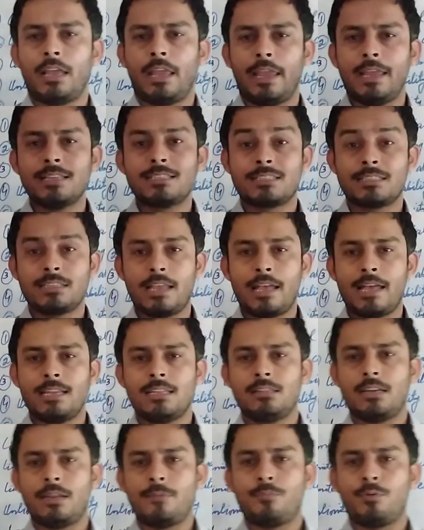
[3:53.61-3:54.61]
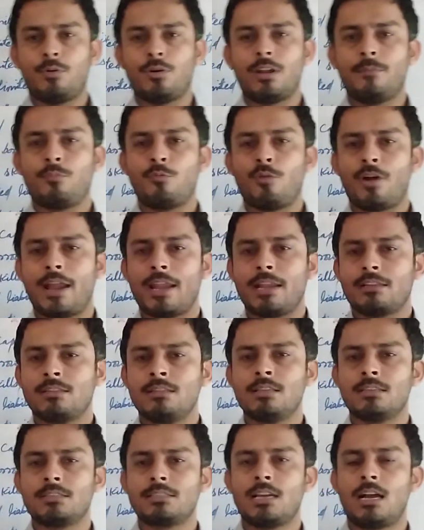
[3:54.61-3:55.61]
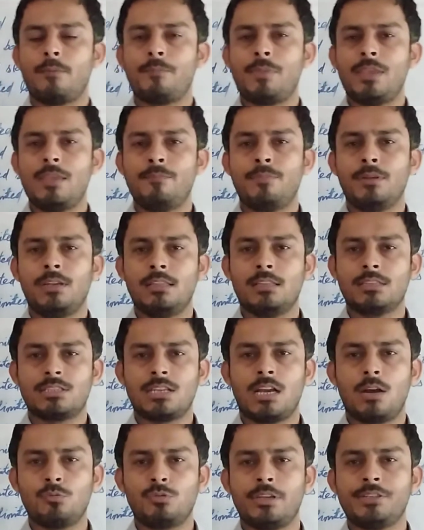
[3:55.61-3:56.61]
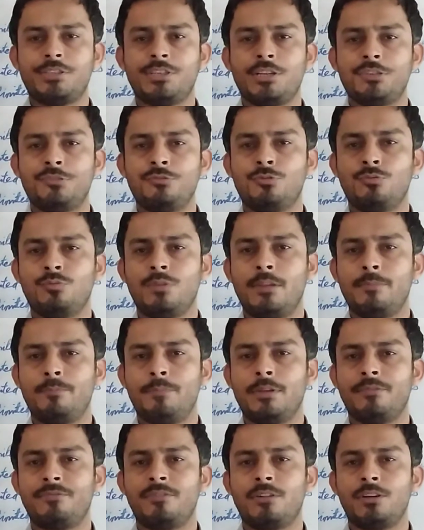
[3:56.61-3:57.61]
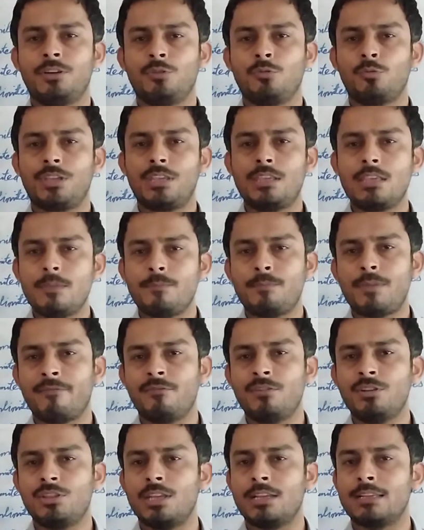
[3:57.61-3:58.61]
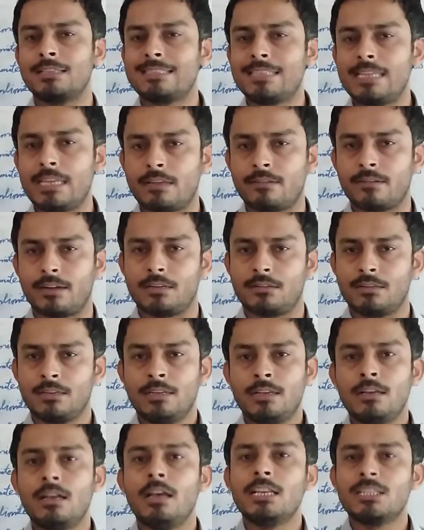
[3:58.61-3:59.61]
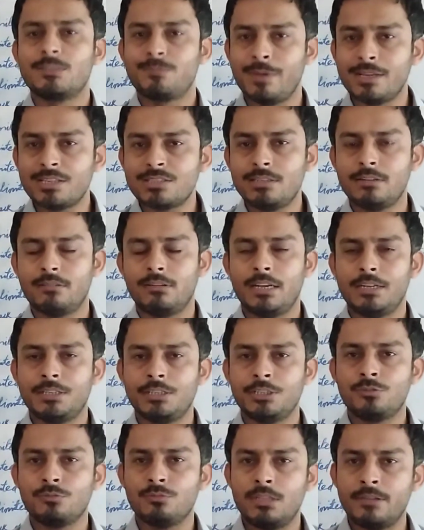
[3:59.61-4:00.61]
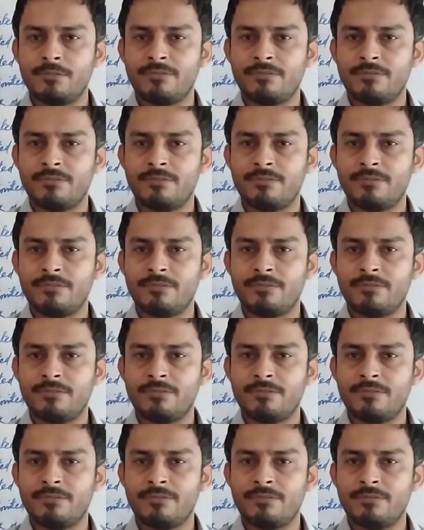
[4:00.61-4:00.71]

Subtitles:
It's another important point. The people in the South Asia usually prefer to keep everything secret, especially related to the